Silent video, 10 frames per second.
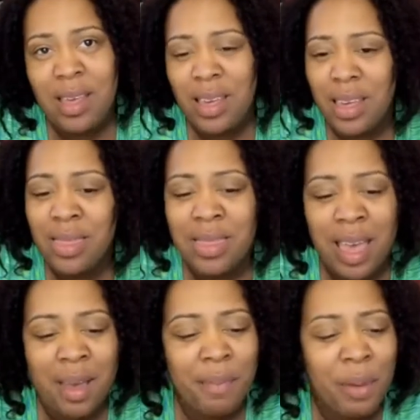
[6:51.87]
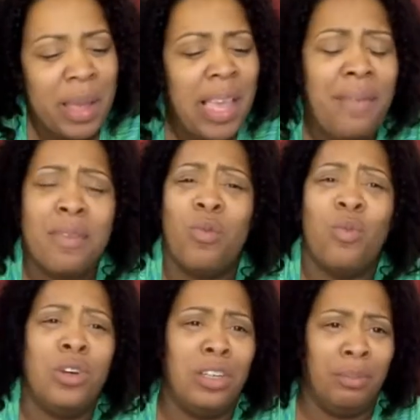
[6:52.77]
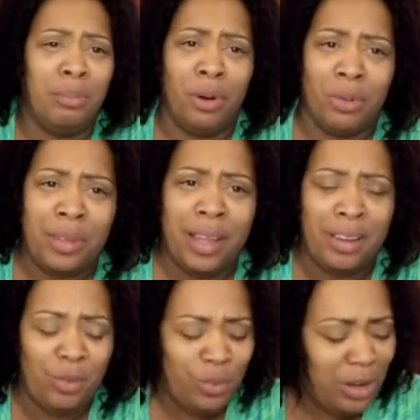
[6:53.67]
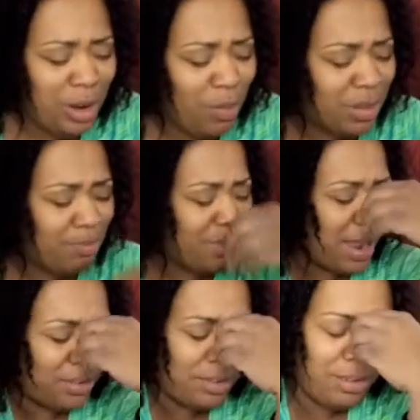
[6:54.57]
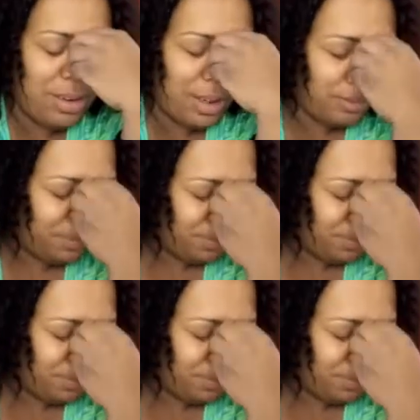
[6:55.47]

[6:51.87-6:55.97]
in that moment, even Wood broke down. Wood was back to her life.